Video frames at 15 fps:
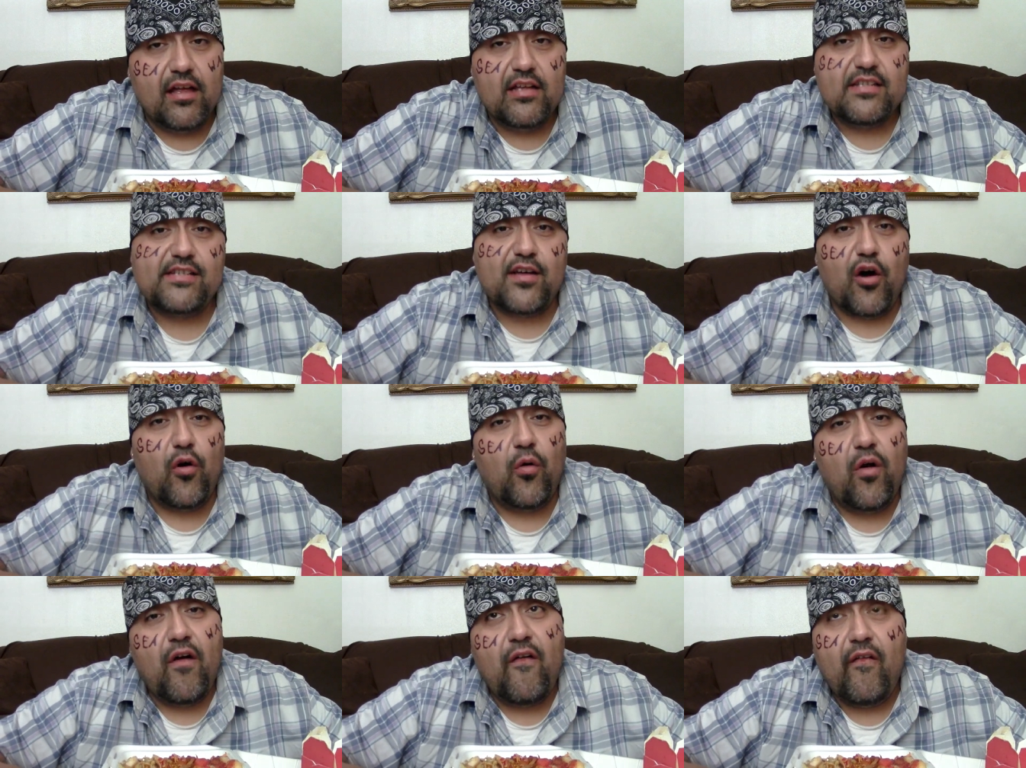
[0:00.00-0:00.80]

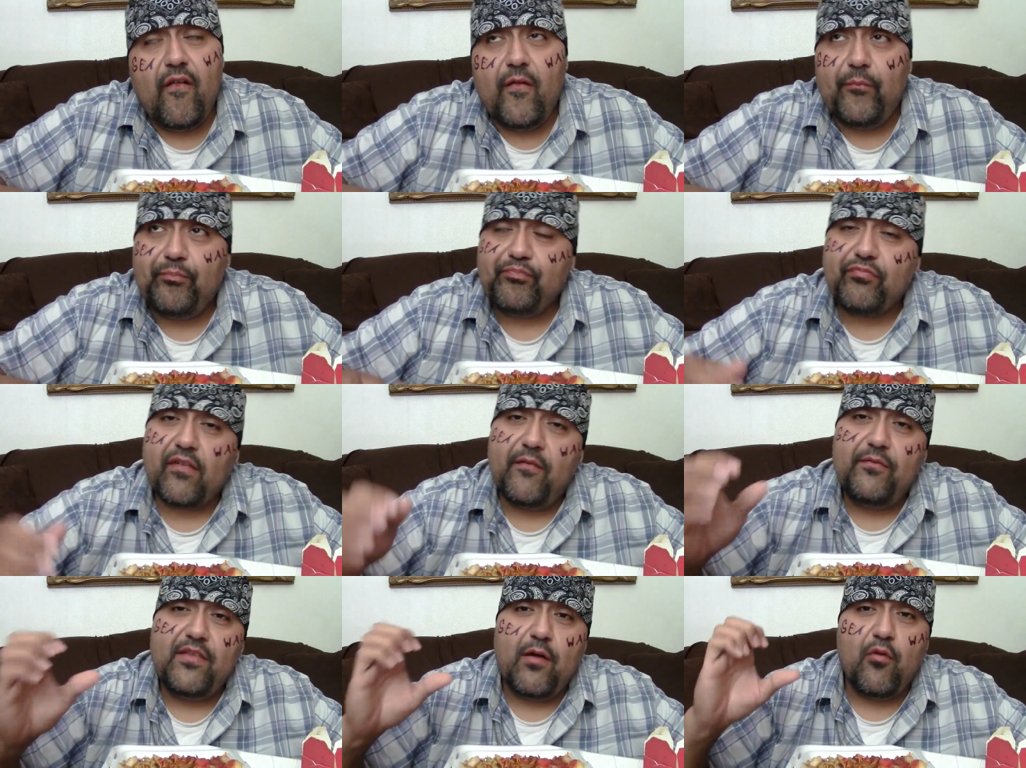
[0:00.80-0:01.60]
So,
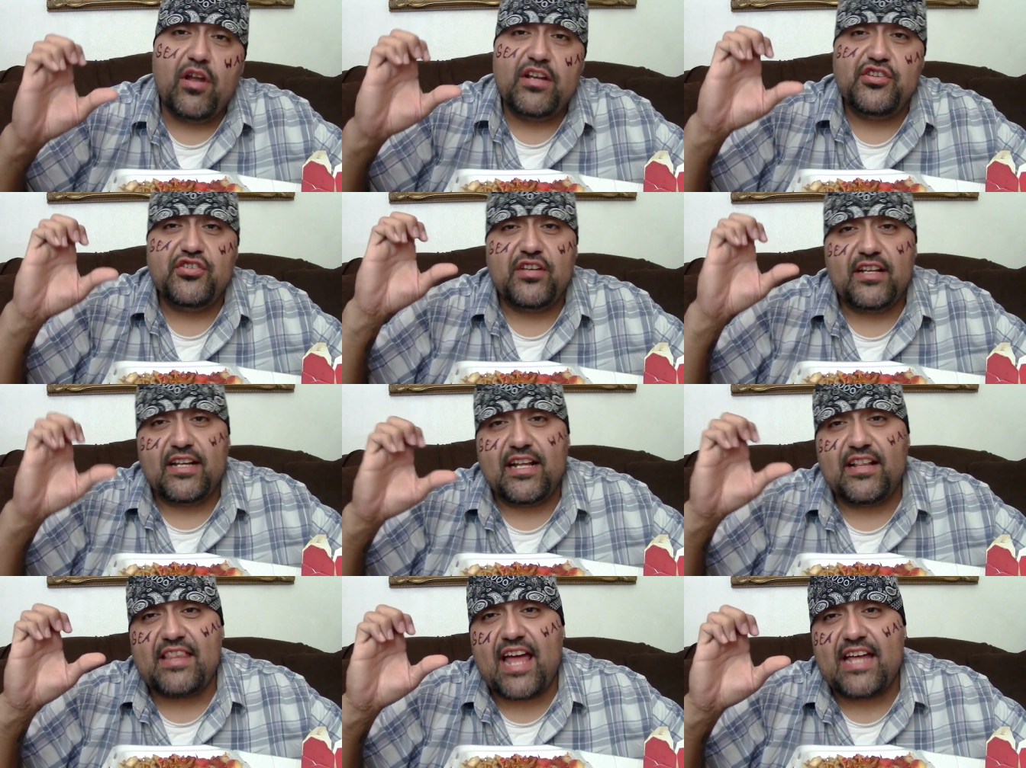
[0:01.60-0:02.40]
they wanted you to
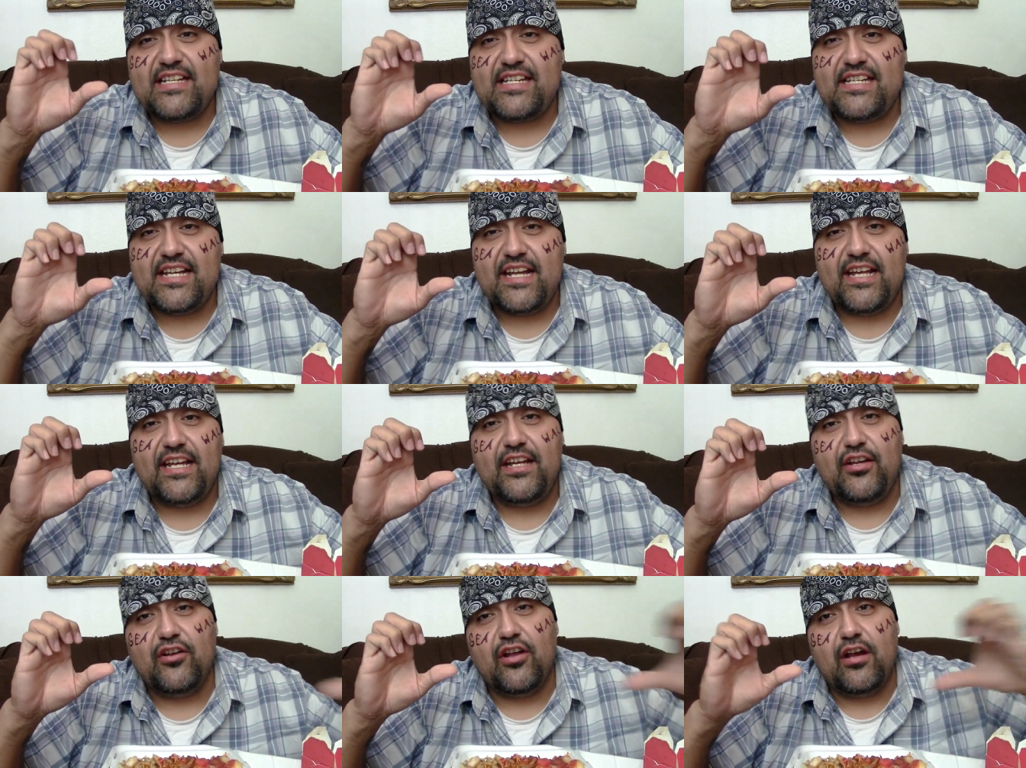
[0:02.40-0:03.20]
get that C,
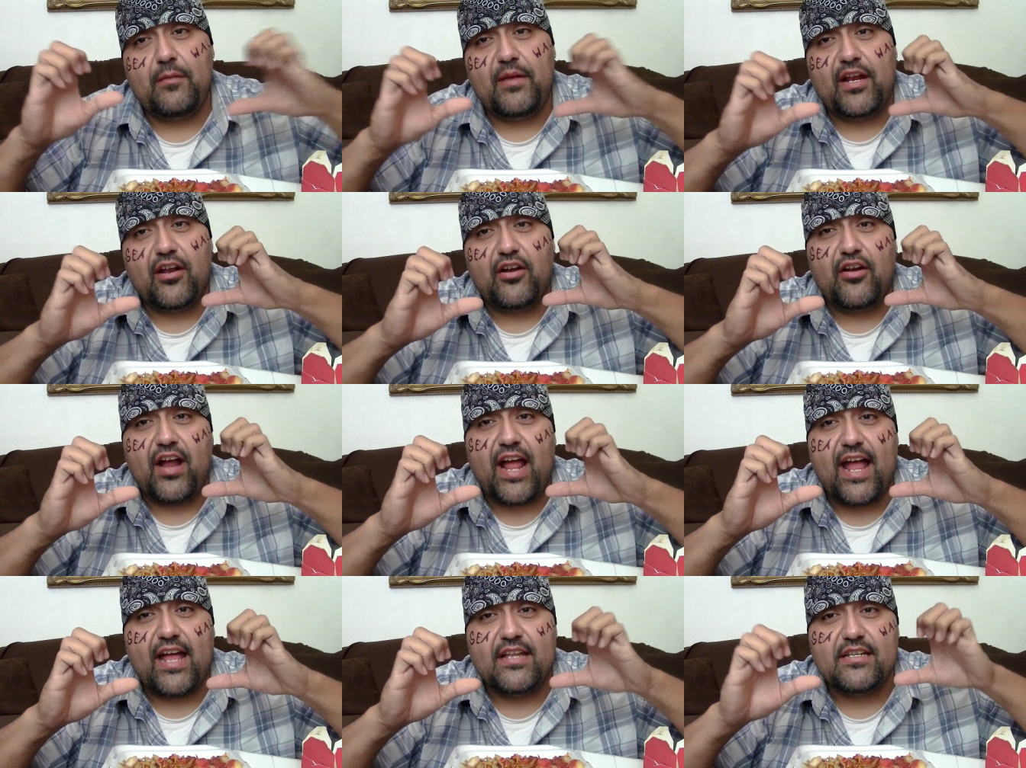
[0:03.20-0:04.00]
you know what I mean, on your
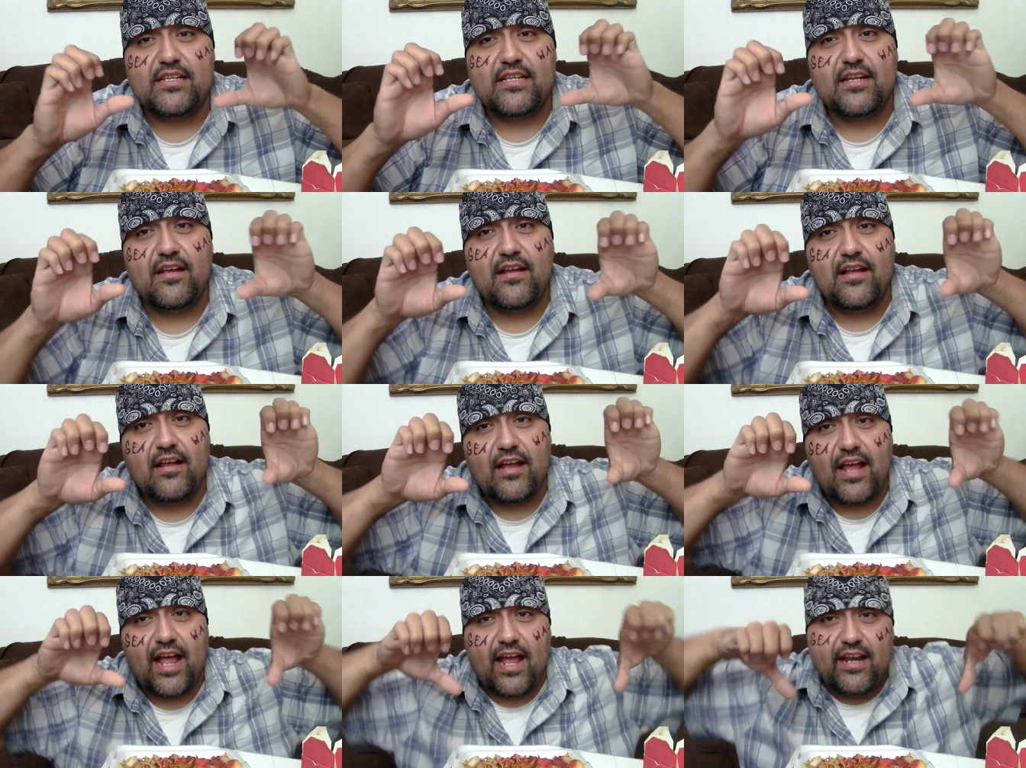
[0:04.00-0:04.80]
hands
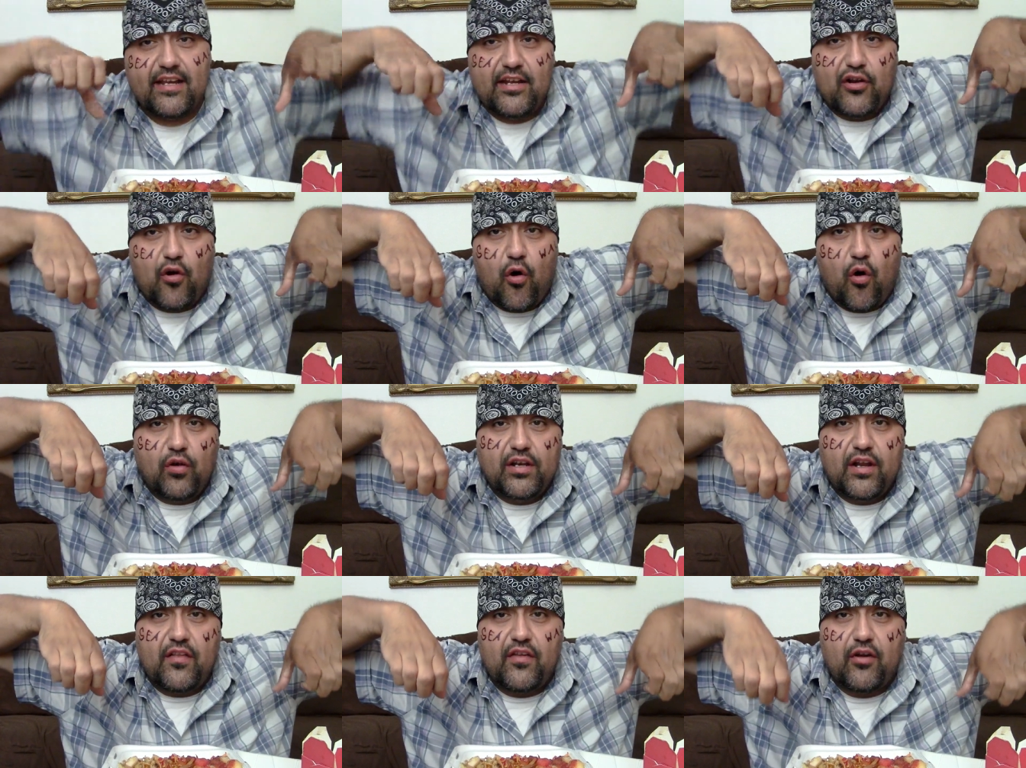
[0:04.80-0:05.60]
and, you know, hold
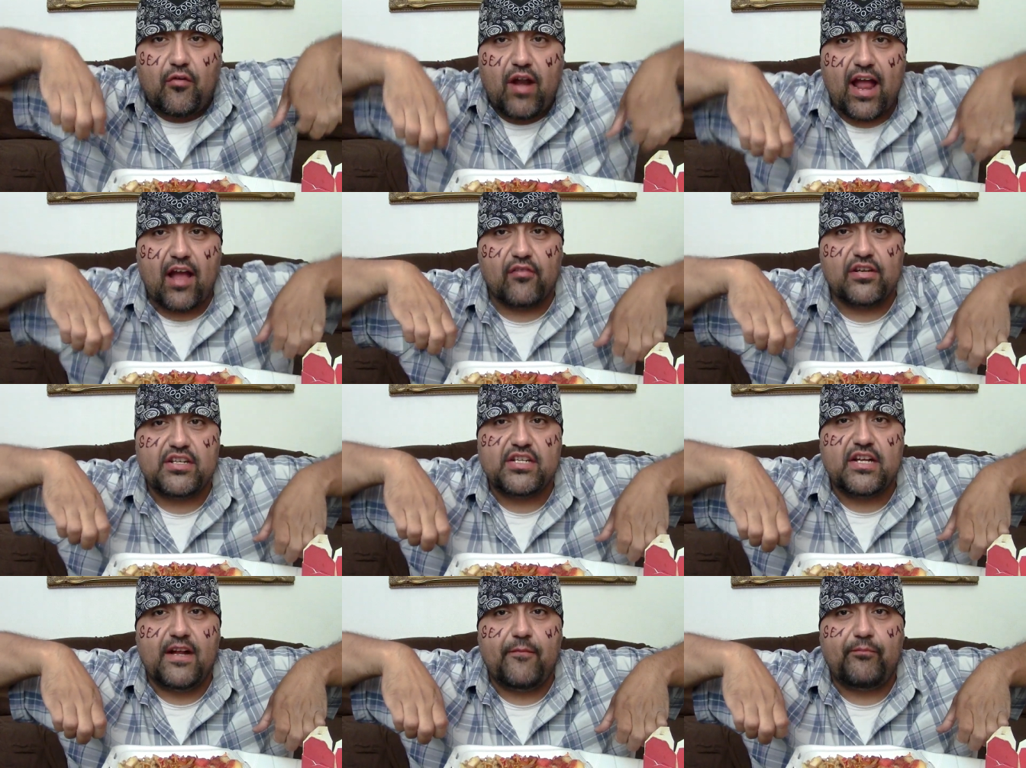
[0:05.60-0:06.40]
it on the ground and
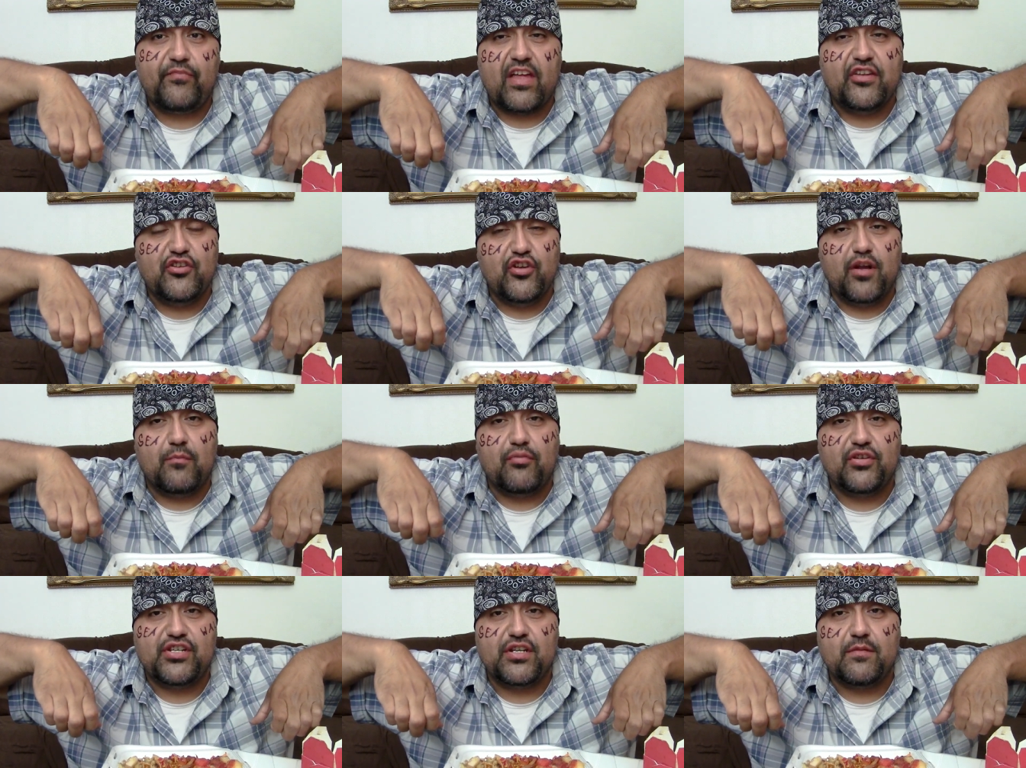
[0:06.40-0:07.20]
shit and do your
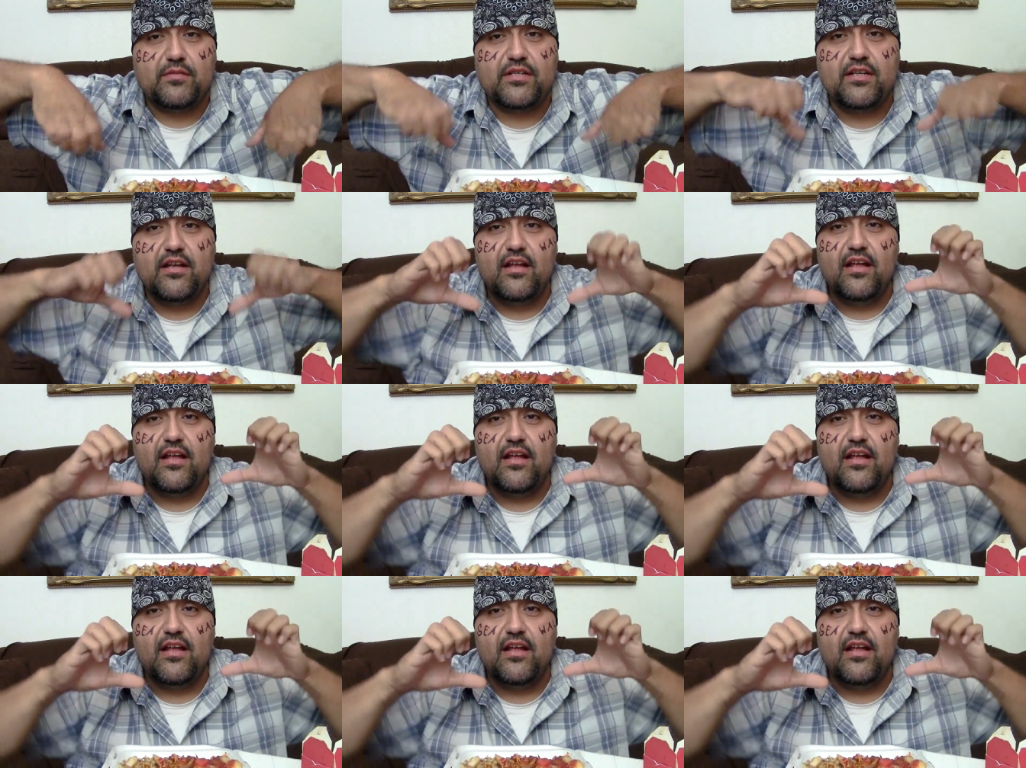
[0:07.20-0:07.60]
push-ups.